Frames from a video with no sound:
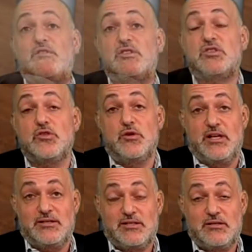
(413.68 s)

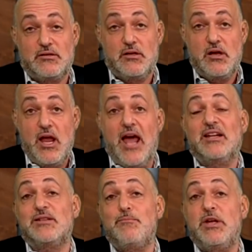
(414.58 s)
students, and
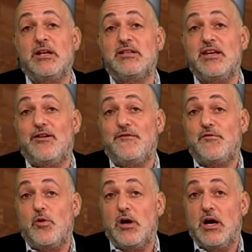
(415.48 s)
it's a big deal
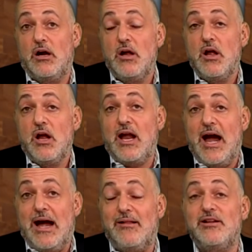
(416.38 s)
for
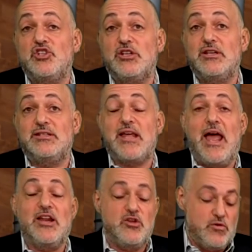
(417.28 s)
colleges
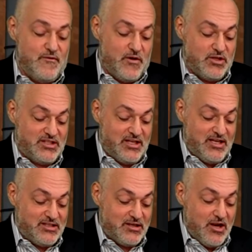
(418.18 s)
and
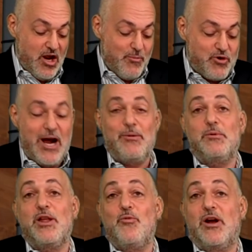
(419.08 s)
universities.
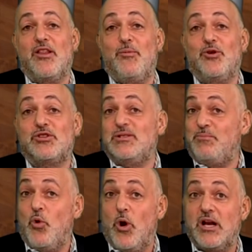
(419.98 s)
Probably one of the most
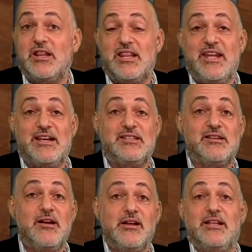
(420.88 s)
important things
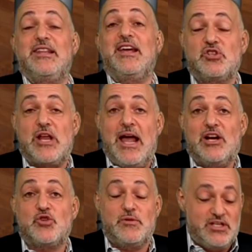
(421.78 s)
that they could
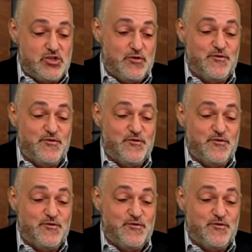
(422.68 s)
actually do for